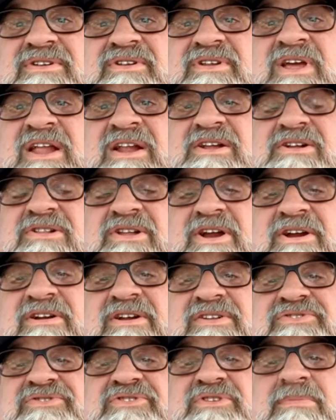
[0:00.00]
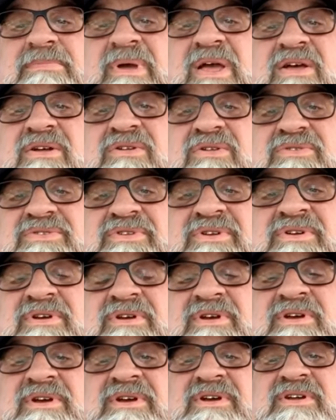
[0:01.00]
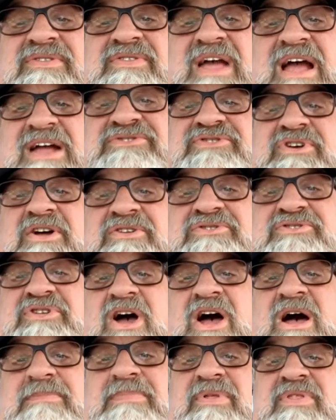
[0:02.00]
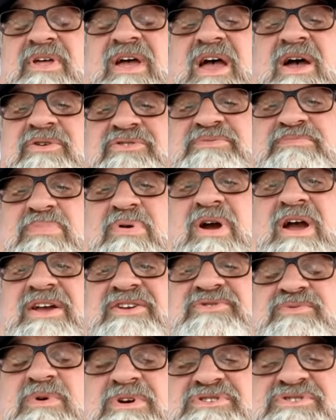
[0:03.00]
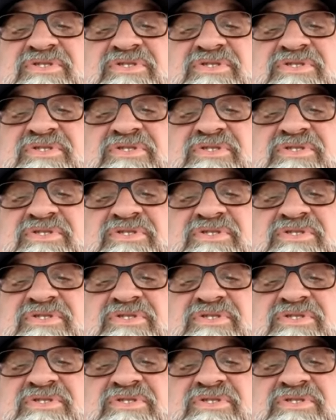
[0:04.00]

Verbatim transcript: and clearance to build. That's on top of the house price, which